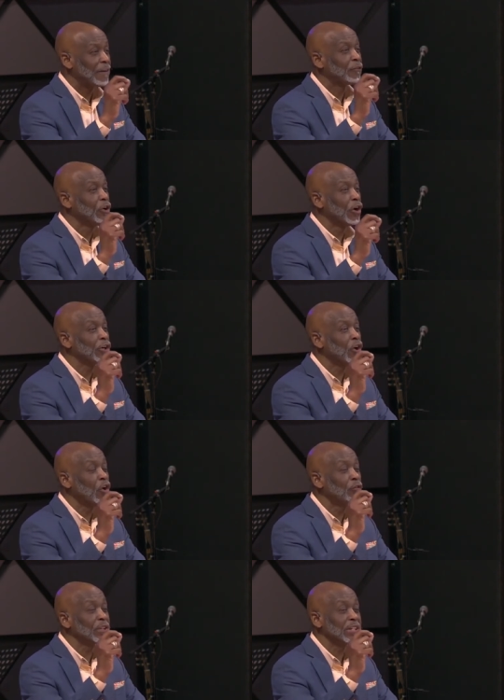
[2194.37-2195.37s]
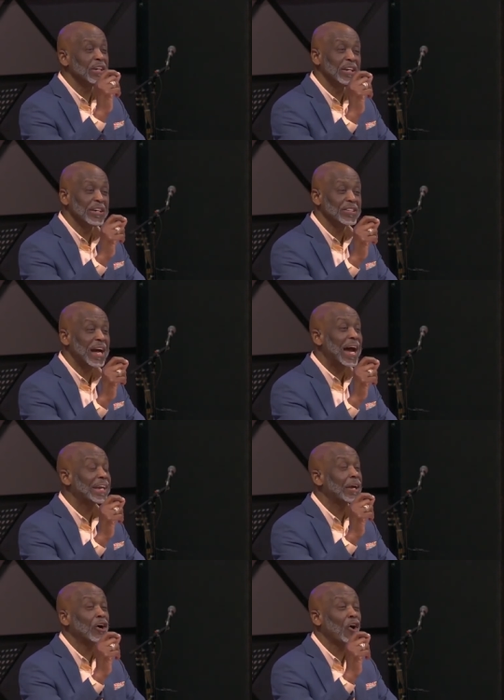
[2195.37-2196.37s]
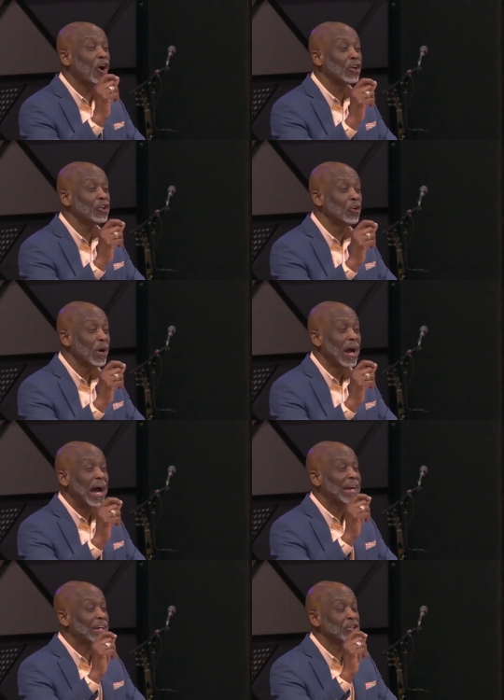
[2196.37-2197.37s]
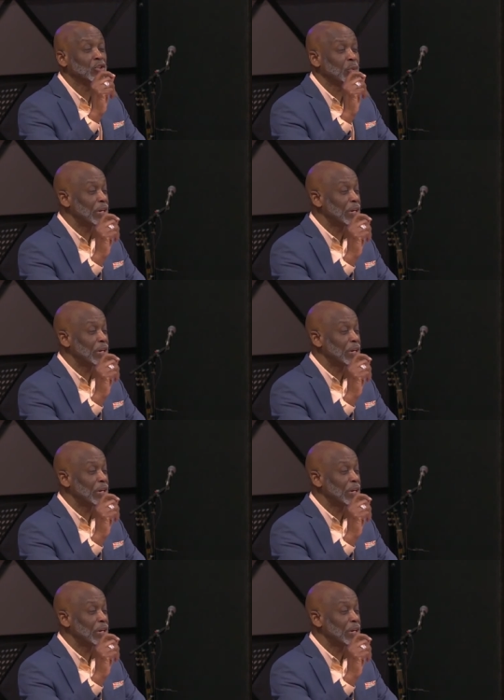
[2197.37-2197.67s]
I've learned over the years, I can call you, I can